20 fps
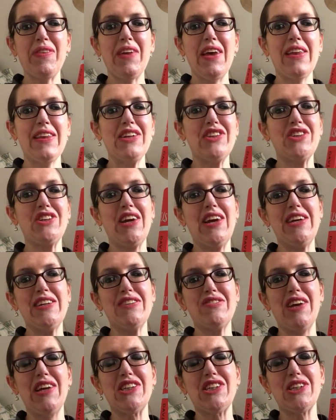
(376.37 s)
And his
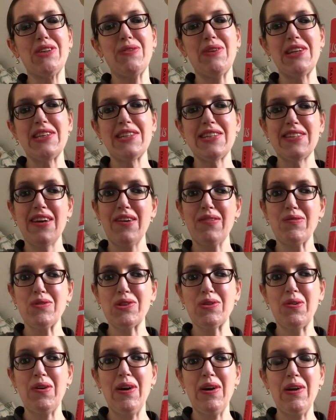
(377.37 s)
relationship with his son was
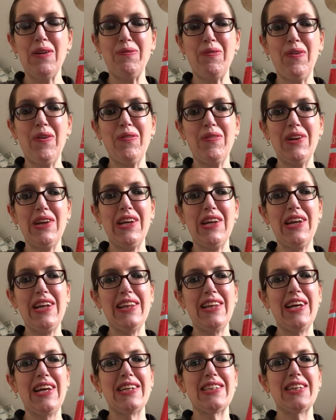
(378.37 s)
quite prominent in
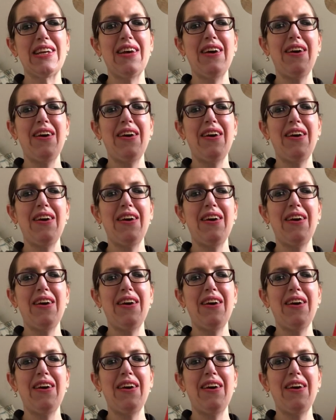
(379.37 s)
this,